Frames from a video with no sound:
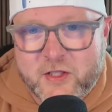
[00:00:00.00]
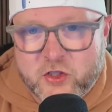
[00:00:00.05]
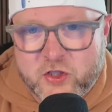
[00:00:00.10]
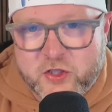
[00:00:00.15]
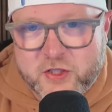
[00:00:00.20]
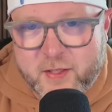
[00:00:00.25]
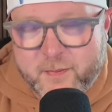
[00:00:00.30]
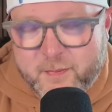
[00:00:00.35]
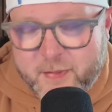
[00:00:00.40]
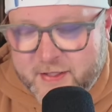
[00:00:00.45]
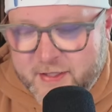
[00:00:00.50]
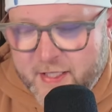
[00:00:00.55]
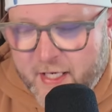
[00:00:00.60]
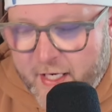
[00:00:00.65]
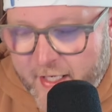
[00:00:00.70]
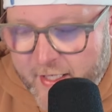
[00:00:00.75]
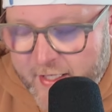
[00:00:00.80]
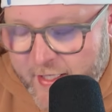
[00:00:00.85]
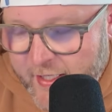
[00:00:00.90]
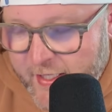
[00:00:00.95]

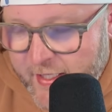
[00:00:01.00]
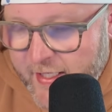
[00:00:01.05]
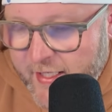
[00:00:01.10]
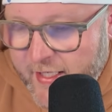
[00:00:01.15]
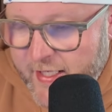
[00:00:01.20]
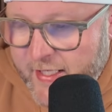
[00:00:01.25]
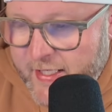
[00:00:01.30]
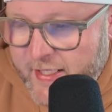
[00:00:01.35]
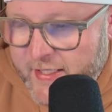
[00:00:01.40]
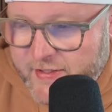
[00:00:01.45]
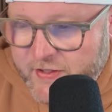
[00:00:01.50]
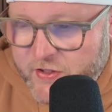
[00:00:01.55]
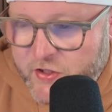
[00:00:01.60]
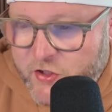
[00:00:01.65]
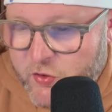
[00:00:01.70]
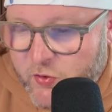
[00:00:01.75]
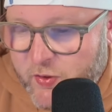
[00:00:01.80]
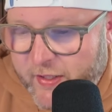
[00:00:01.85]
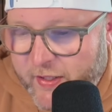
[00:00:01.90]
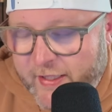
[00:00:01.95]
tirzepatide is
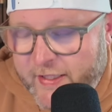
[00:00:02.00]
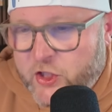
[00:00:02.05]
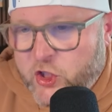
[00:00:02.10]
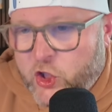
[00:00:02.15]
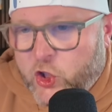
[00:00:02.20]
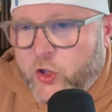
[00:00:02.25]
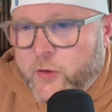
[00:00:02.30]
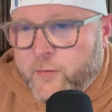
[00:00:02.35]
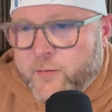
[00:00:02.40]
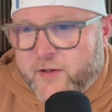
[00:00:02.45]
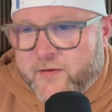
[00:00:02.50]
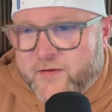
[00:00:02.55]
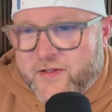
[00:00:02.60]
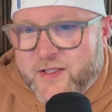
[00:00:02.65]
doing in terms of